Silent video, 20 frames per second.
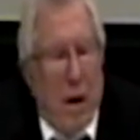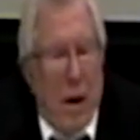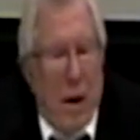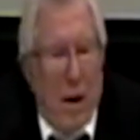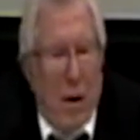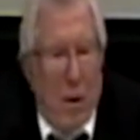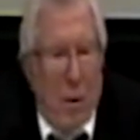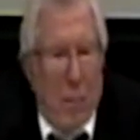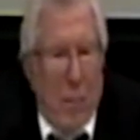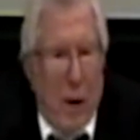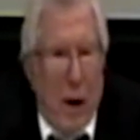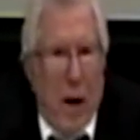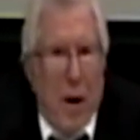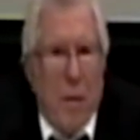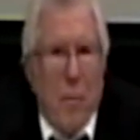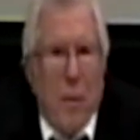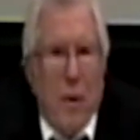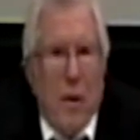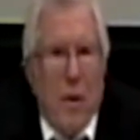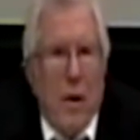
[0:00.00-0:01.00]
I hope
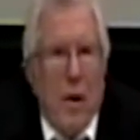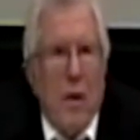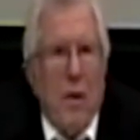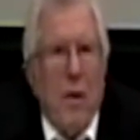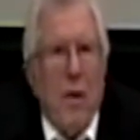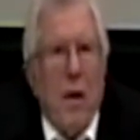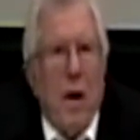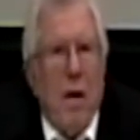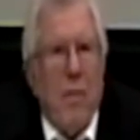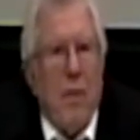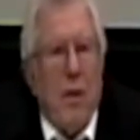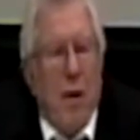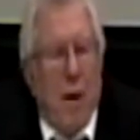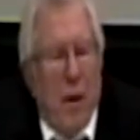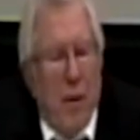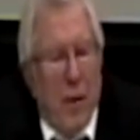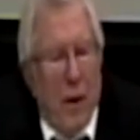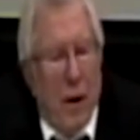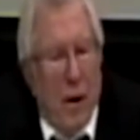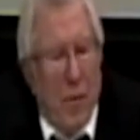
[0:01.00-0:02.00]
not, but it could have
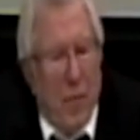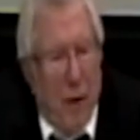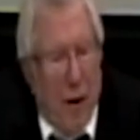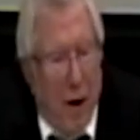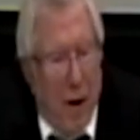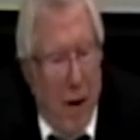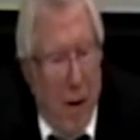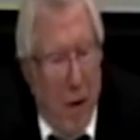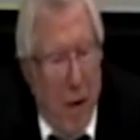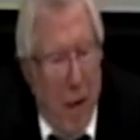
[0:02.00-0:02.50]
gone that far.